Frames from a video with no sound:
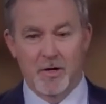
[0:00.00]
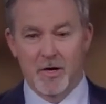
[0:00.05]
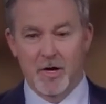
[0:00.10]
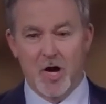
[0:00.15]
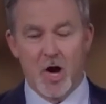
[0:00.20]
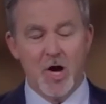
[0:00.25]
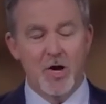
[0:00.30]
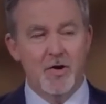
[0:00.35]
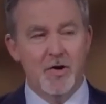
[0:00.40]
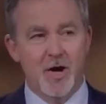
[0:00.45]

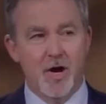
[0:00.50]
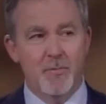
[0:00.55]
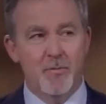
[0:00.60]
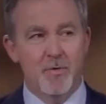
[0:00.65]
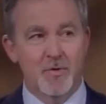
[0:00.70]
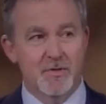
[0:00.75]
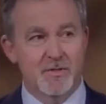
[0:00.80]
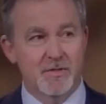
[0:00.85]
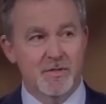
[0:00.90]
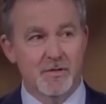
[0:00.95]
our
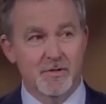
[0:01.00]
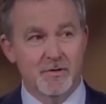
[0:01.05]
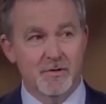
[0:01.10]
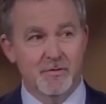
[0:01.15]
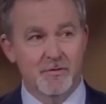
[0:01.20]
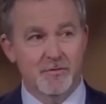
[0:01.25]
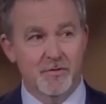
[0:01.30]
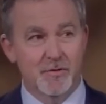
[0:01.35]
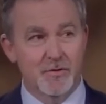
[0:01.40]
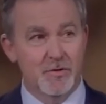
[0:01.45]
numbers
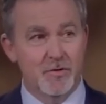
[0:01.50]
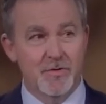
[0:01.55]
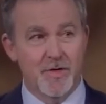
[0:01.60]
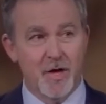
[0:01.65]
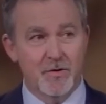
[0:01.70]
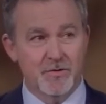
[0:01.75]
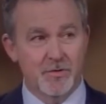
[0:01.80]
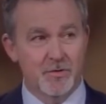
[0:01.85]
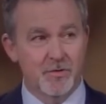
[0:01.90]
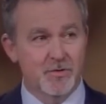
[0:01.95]
for
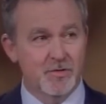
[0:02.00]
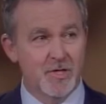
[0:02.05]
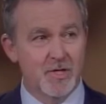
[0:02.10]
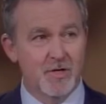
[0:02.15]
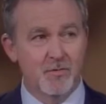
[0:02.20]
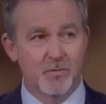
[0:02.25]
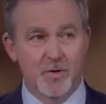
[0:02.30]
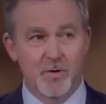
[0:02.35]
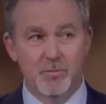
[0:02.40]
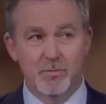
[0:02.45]

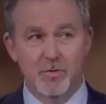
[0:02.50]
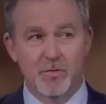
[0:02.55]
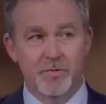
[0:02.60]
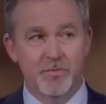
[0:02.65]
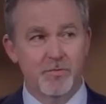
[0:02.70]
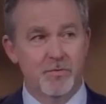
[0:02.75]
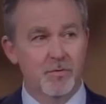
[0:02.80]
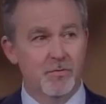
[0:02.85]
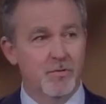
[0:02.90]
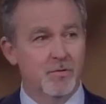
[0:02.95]
2013, we blew
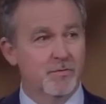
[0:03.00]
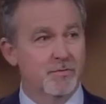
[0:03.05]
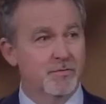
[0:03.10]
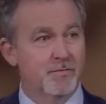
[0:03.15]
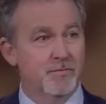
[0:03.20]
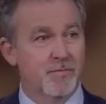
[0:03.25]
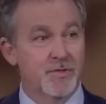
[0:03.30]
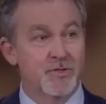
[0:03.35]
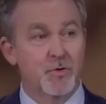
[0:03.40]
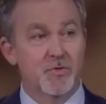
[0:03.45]
through the roof.
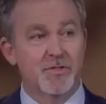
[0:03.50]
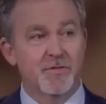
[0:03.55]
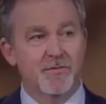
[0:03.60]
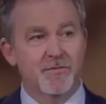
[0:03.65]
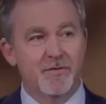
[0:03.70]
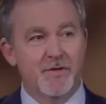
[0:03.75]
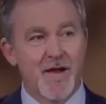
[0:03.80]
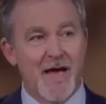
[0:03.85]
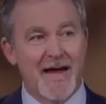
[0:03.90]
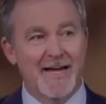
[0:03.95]
So it's
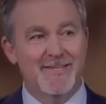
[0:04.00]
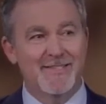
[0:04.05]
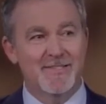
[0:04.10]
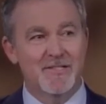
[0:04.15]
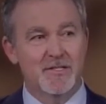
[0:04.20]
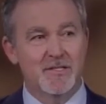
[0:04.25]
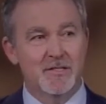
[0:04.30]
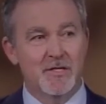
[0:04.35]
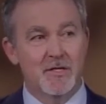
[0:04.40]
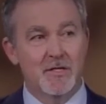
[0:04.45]
nice
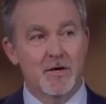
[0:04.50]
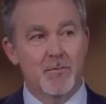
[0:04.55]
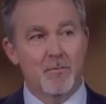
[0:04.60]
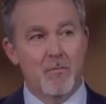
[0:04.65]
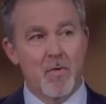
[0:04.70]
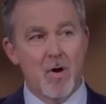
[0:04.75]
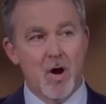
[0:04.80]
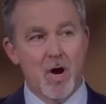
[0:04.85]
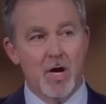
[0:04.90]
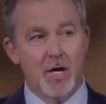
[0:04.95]
to see the
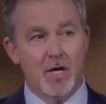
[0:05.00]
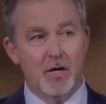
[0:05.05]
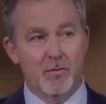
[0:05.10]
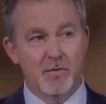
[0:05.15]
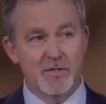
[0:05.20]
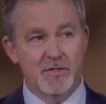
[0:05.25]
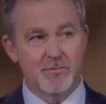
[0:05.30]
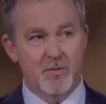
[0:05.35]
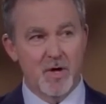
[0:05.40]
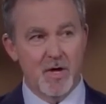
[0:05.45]
market
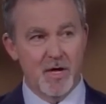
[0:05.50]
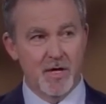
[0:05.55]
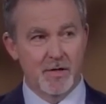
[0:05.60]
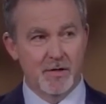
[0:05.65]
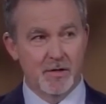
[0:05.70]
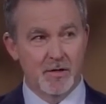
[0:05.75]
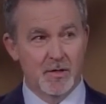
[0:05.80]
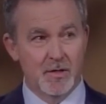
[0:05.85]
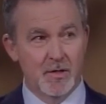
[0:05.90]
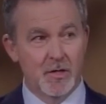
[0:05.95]

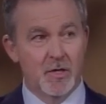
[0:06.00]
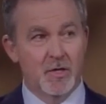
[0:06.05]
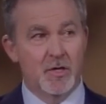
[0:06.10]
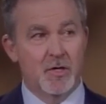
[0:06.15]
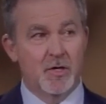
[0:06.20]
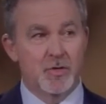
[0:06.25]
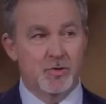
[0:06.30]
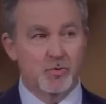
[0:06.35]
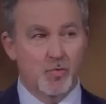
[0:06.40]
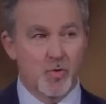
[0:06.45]
respond
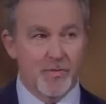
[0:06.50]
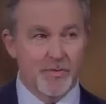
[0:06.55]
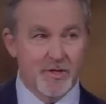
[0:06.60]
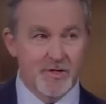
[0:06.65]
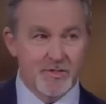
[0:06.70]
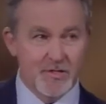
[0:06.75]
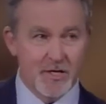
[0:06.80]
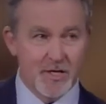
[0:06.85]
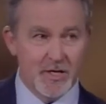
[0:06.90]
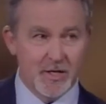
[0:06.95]
to what the
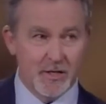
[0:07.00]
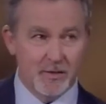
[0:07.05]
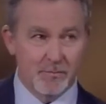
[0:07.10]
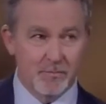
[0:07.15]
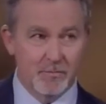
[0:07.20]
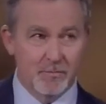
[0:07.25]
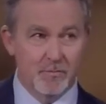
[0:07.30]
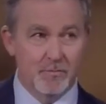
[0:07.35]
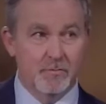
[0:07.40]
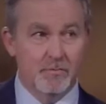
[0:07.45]
team,
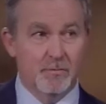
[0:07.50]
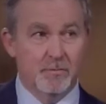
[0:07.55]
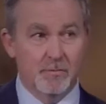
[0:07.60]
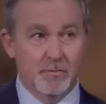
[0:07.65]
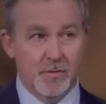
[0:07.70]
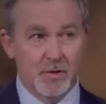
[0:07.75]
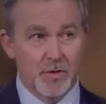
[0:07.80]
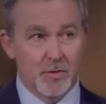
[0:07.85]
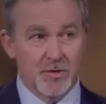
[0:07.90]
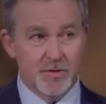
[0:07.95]

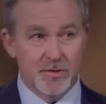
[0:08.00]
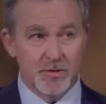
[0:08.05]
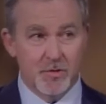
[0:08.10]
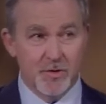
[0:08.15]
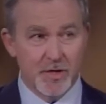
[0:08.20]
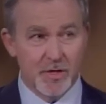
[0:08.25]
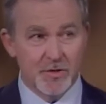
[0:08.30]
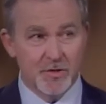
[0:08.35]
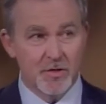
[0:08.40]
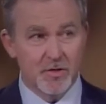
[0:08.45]
is
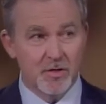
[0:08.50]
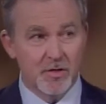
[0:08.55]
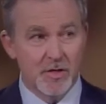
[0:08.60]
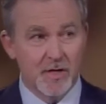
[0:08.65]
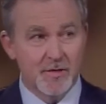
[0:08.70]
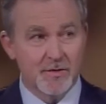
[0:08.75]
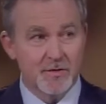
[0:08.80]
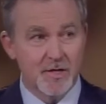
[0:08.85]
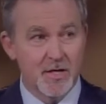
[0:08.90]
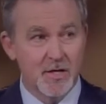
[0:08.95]
doing internally
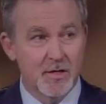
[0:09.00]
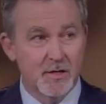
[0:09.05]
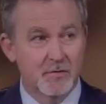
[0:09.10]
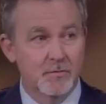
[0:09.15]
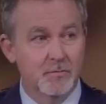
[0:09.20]
at SCAN.